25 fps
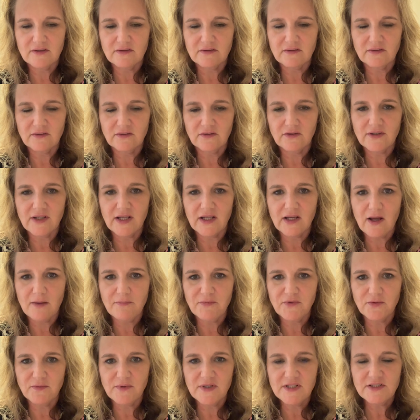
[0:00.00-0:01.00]
looking up
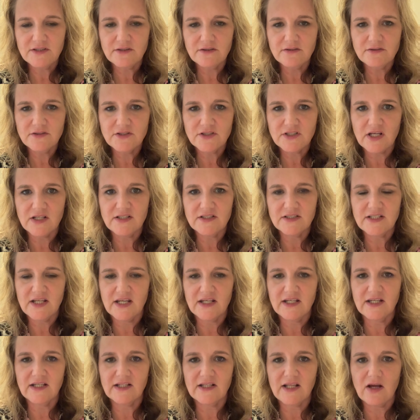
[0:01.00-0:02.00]
the research and
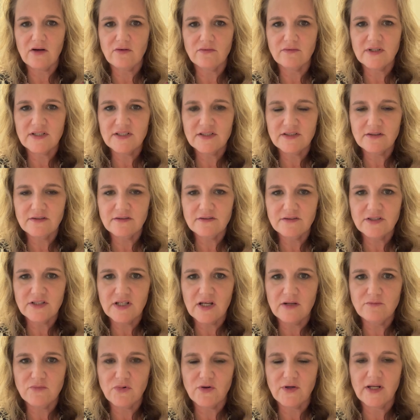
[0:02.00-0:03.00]
taking that research
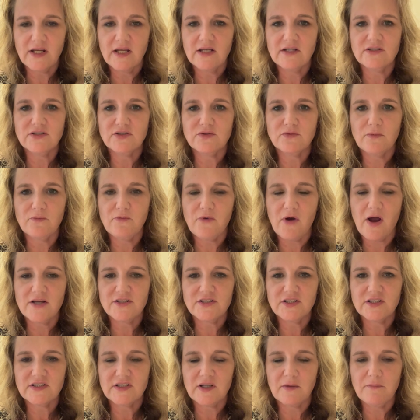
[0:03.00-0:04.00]
and putting it into a
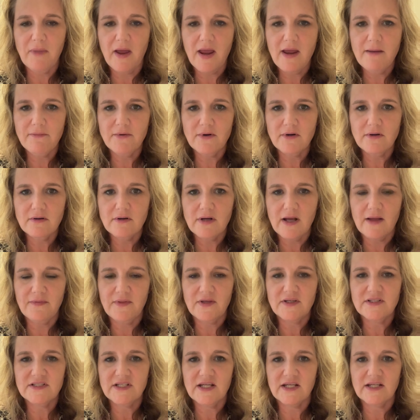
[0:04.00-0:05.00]
project on paper, and
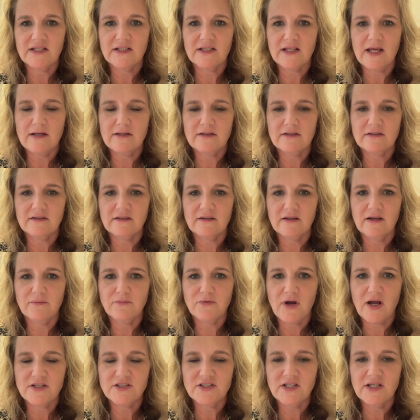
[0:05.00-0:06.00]
then taking that
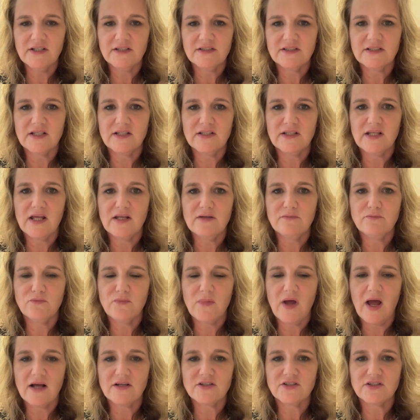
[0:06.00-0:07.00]
project and then
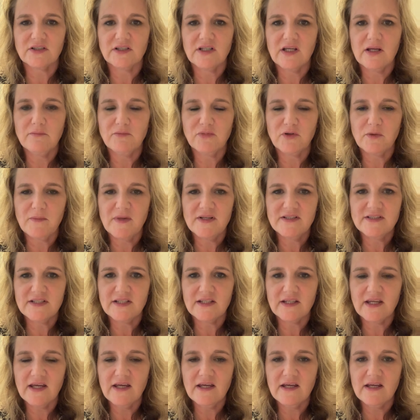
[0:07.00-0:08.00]
actually
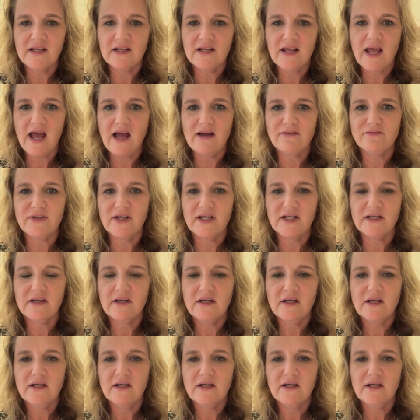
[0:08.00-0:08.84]
implementing it and have it